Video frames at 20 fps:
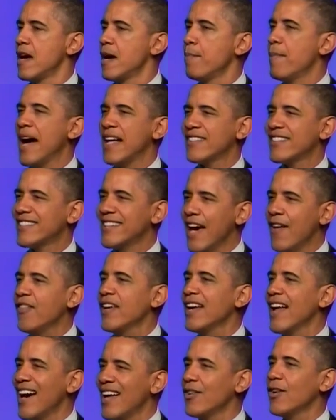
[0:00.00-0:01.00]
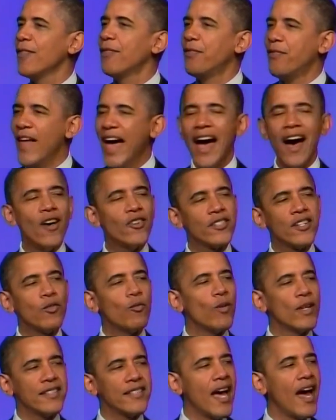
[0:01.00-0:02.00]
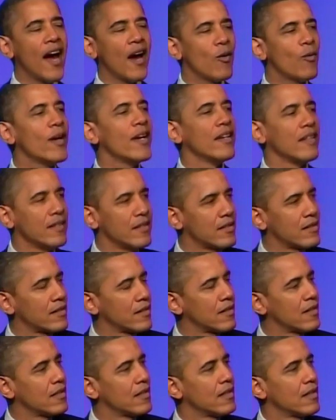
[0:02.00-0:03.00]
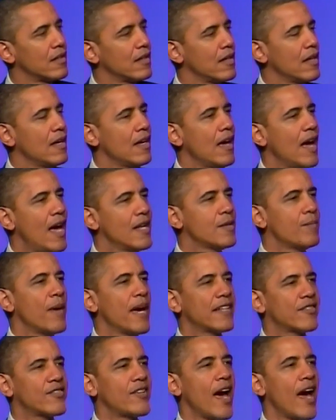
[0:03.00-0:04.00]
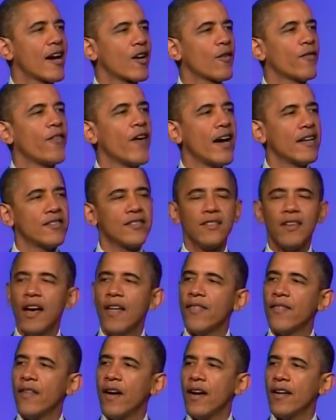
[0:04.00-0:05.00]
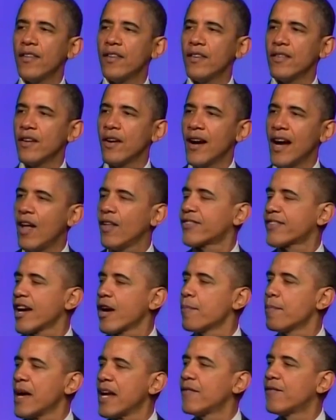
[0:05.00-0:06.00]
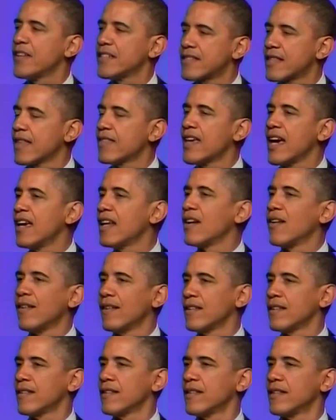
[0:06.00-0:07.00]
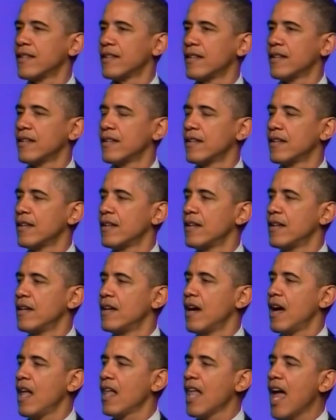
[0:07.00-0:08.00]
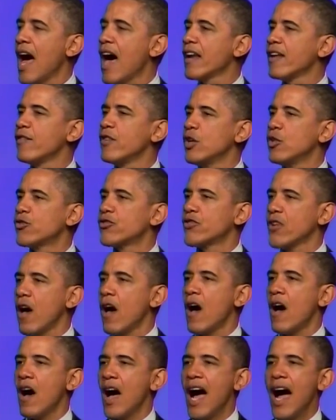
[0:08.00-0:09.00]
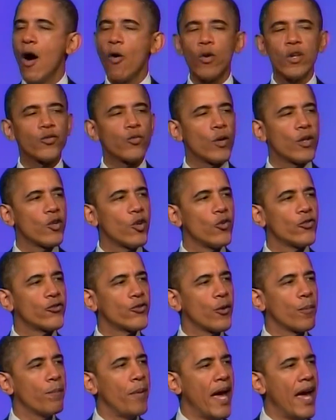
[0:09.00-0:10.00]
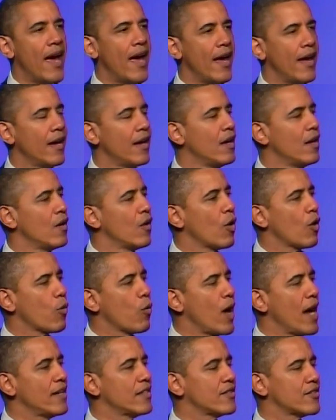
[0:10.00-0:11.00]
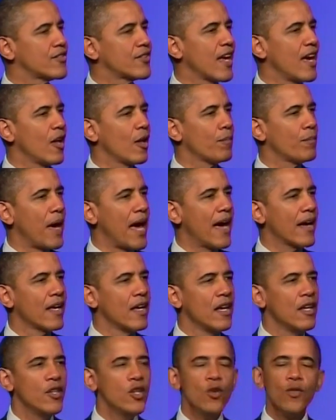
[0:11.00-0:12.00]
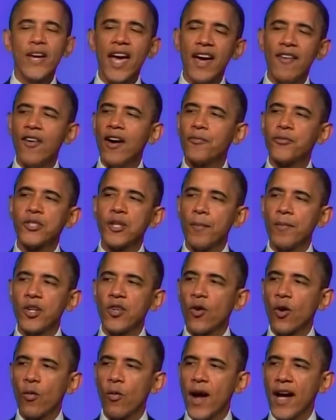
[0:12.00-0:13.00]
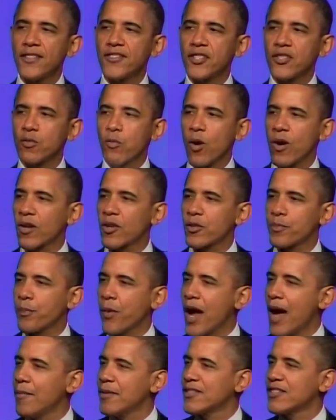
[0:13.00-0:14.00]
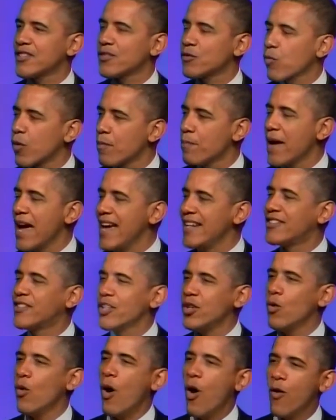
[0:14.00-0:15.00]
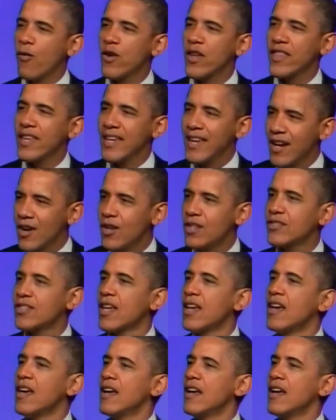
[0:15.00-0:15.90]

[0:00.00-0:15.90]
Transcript: about 700,000 retirees had to make sacrifices on their health care benefits that they had earned. A lot of you saw hours reduced or pay or wages scaled back. You gave up some of your rights as workers. Promises were made to you over the years